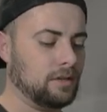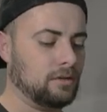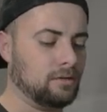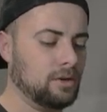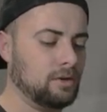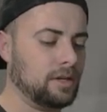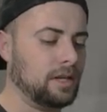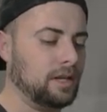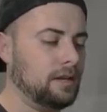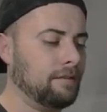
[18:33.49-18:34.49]

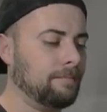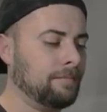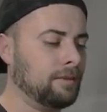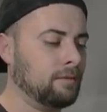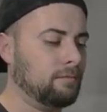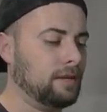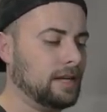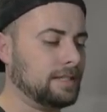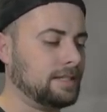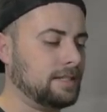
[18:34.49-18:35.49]
Grookey, we
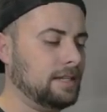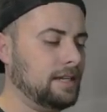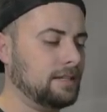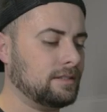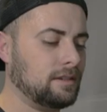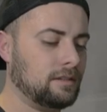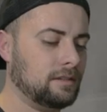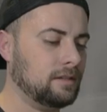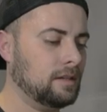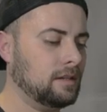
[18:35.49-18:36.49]
got Sneasel,